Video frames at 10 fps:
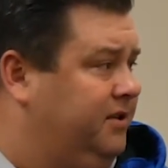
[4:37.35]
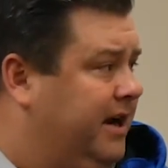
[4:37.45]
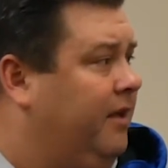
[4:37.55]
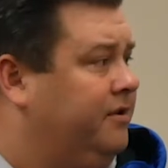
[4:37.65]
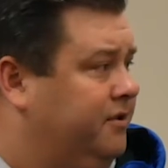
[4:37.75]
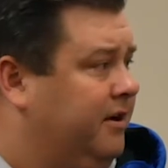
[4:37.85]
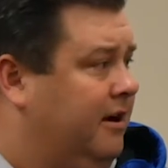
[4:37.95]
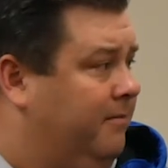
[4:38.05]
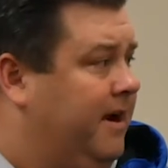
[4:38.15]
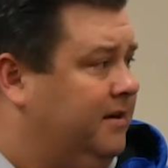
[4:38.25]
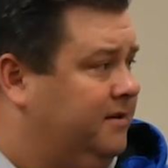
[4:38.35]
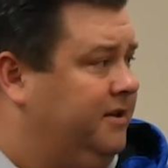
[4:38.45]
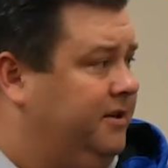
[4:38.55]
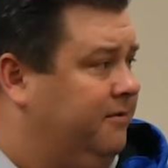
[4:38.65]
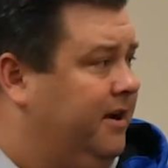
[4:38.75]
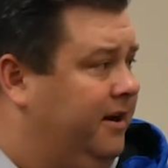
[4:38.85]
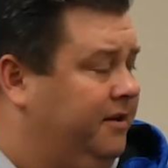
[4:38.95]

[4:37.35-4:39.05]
challenged her to come back senior ready,